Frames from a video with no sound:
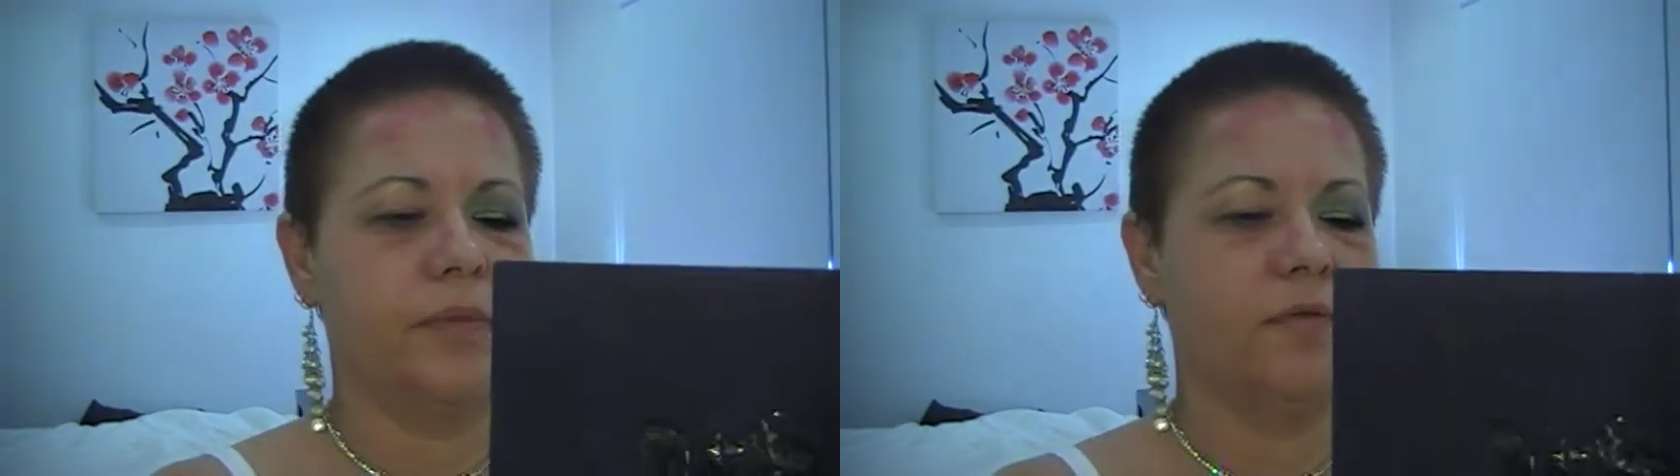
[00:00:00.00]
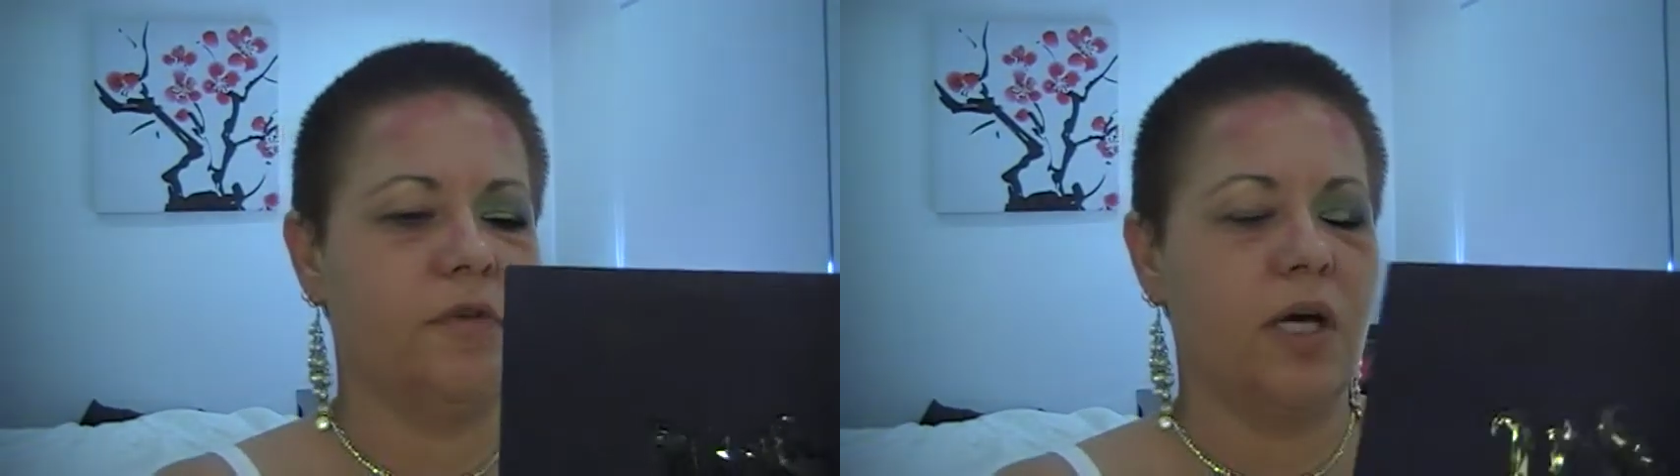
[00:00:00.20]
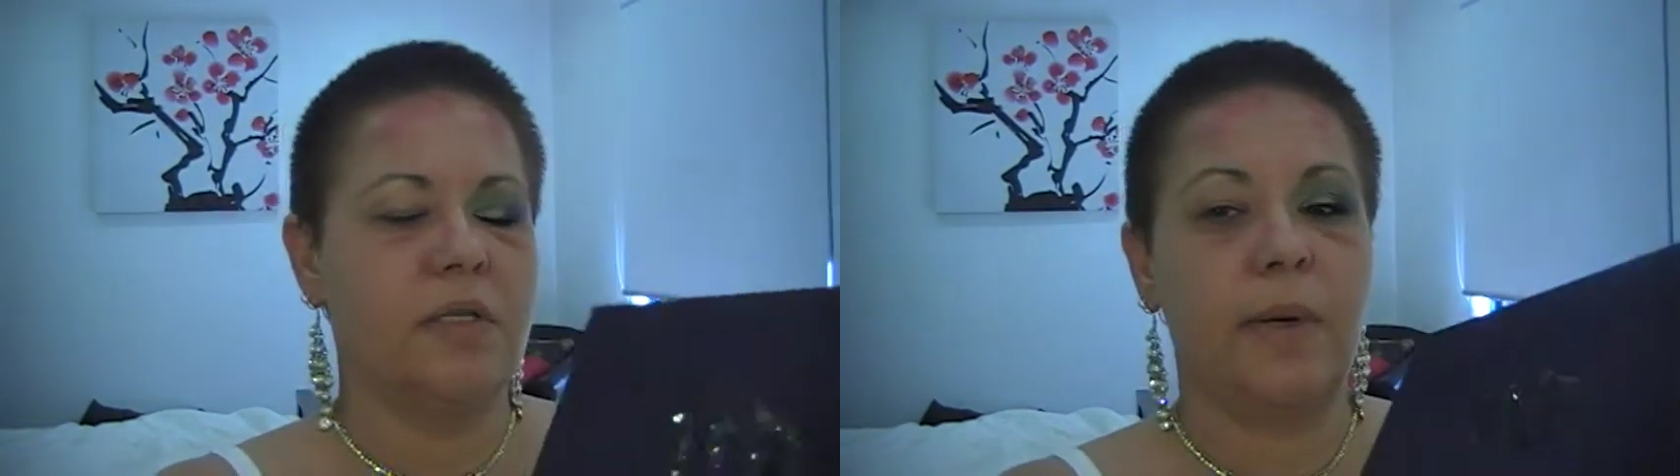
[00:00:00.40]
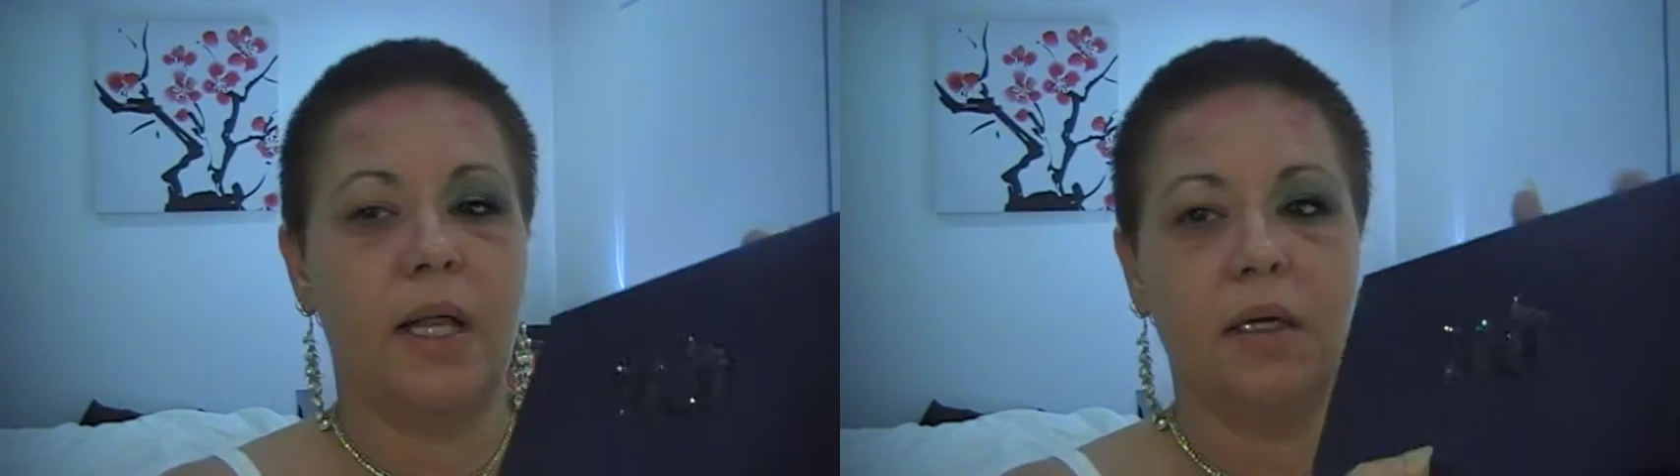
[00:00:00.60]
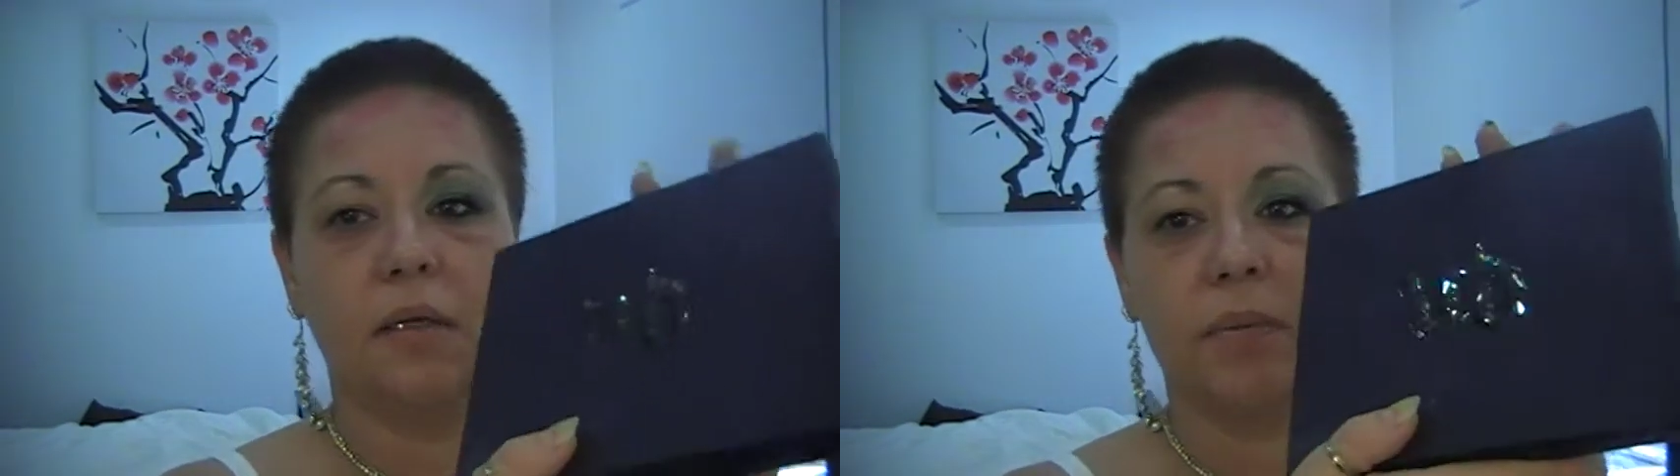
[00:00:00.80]
Vice
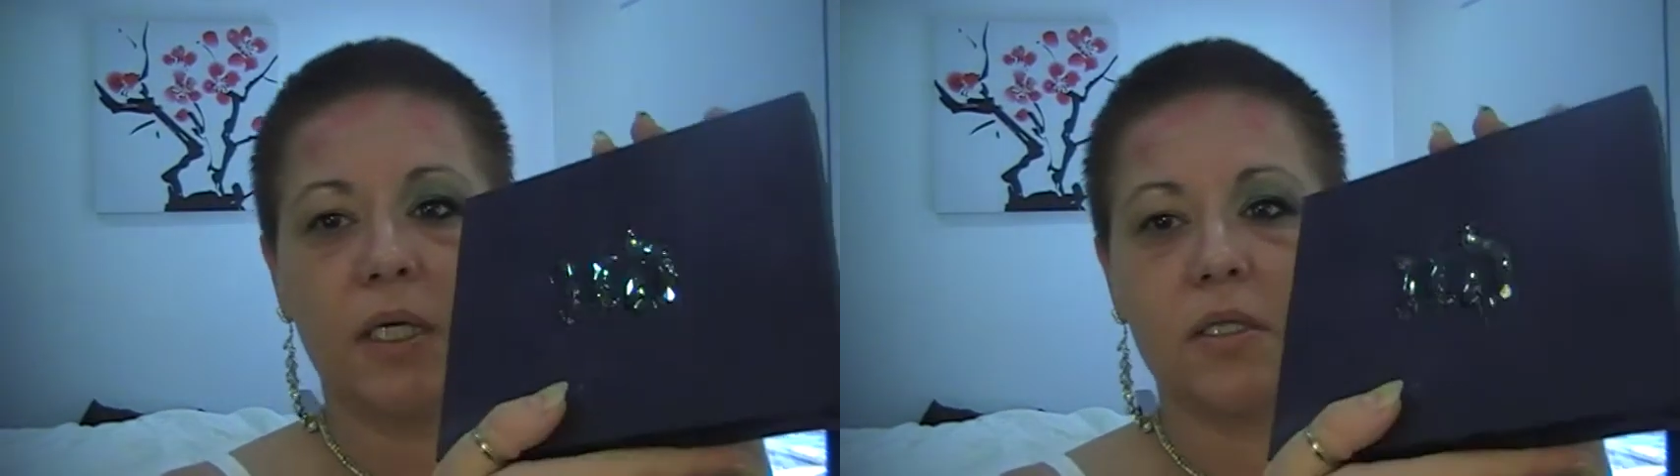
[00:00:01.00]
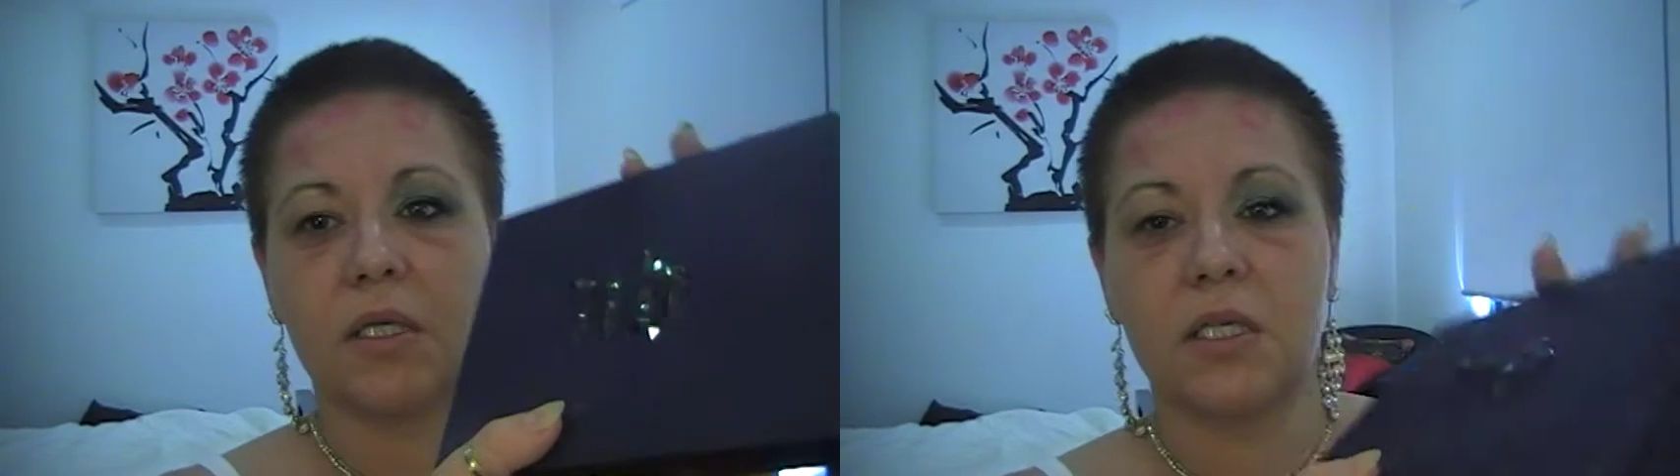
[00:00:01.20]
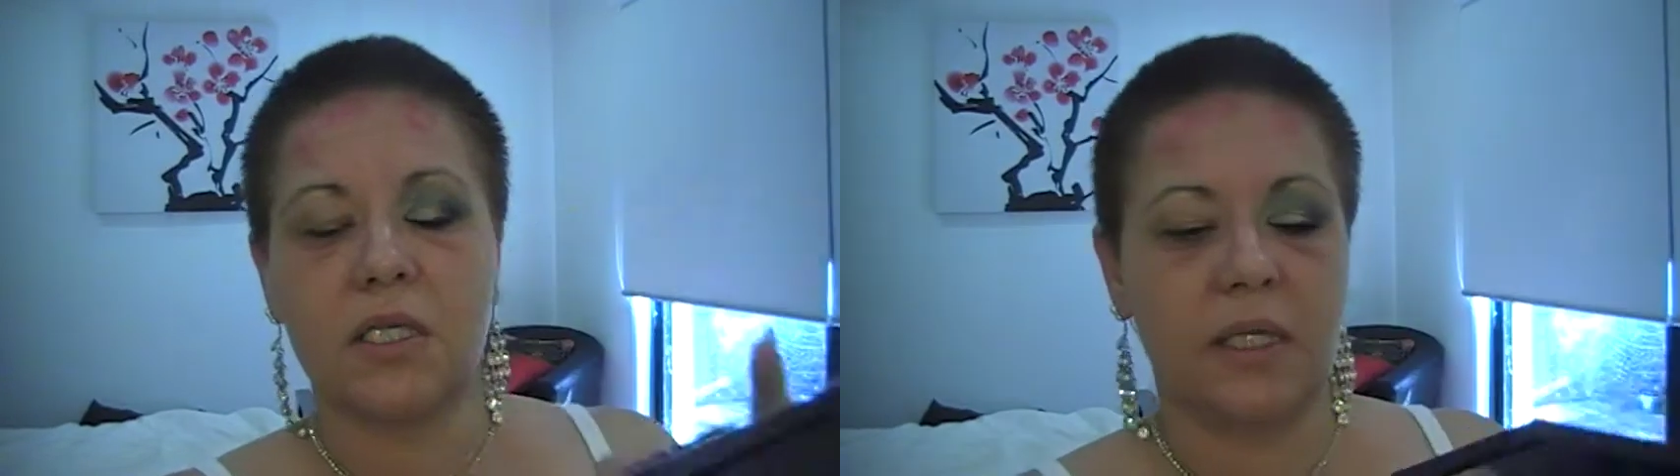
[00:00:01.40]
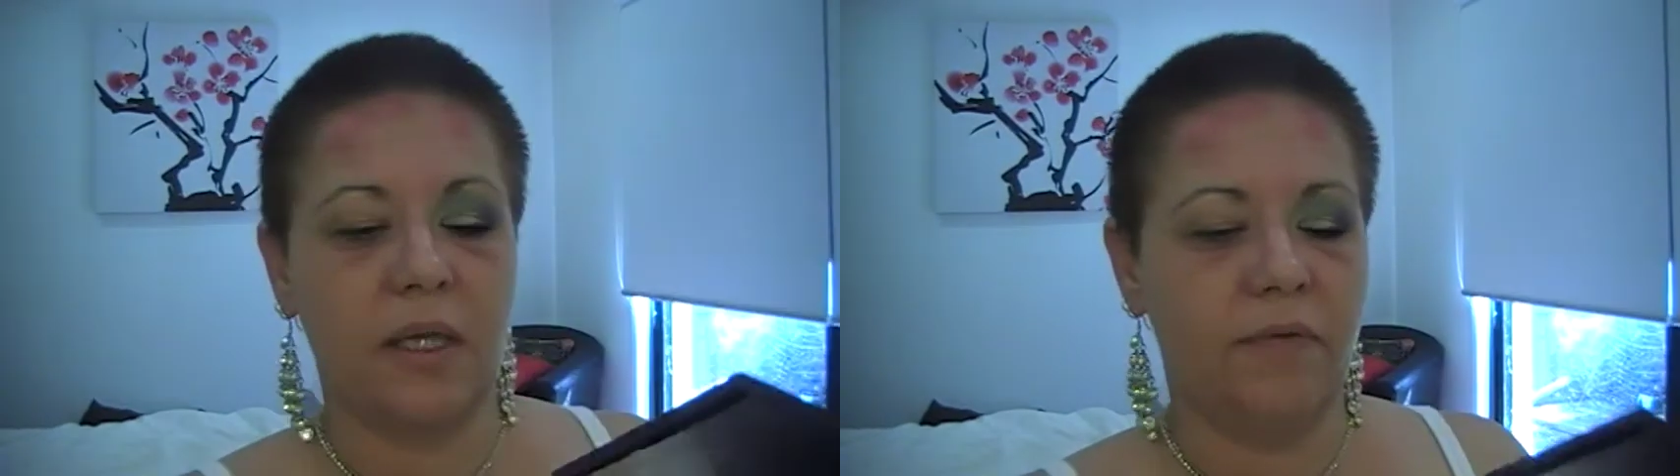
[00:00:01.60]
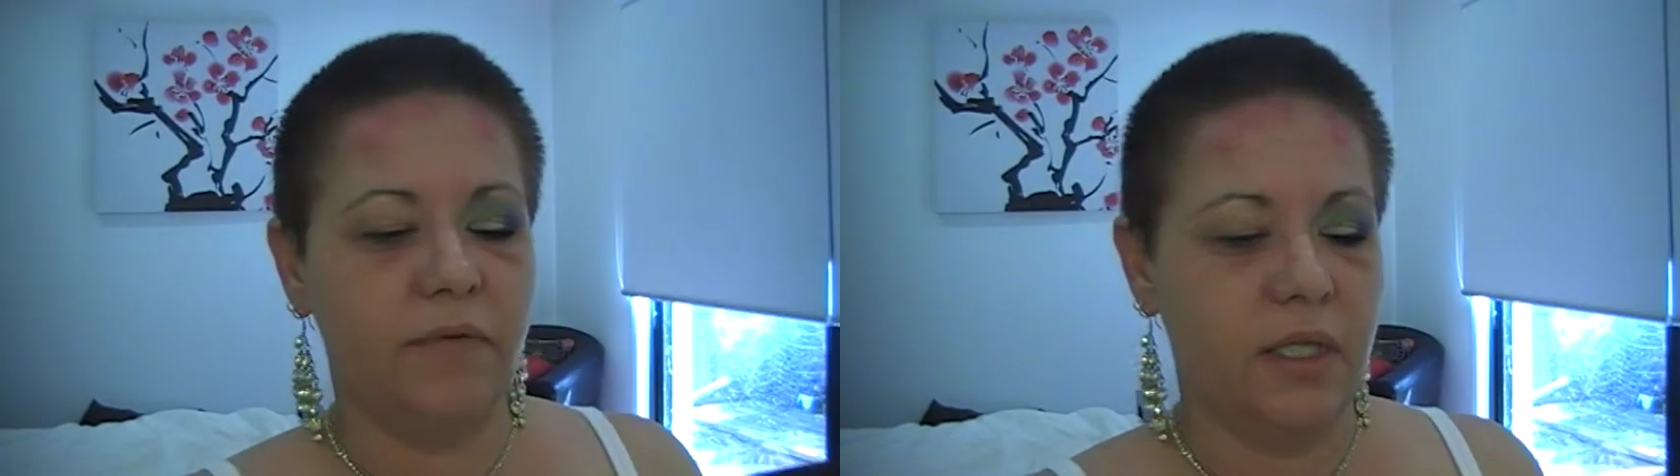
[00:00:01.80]
palette because I just
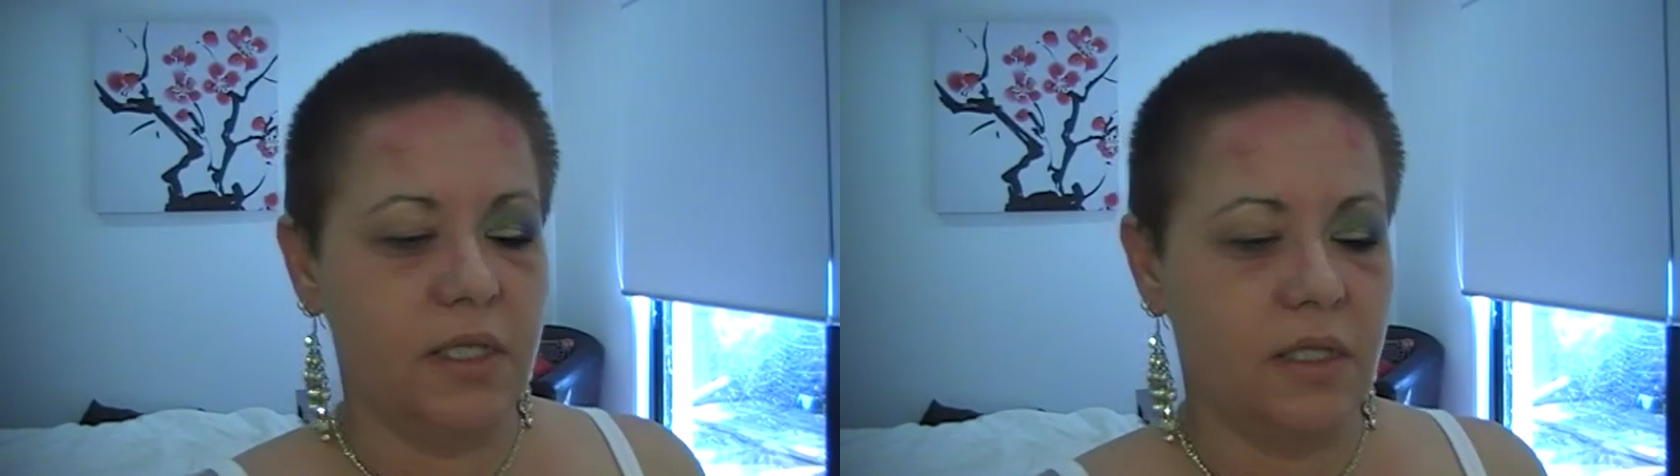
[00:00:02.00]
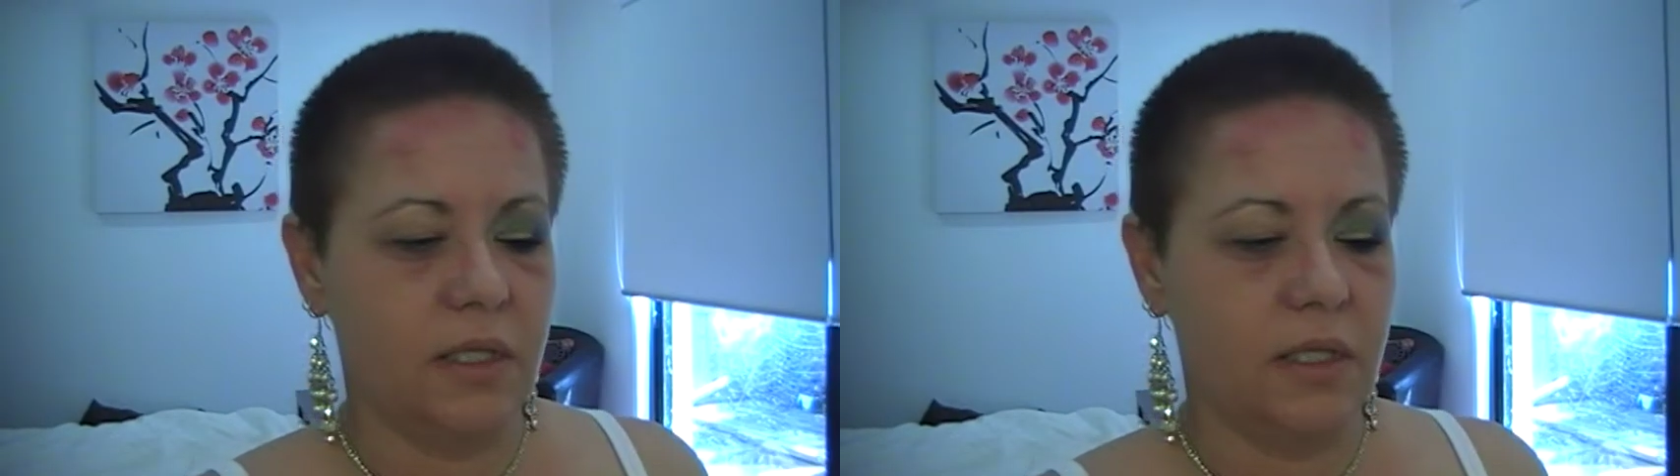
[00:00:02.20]
love this,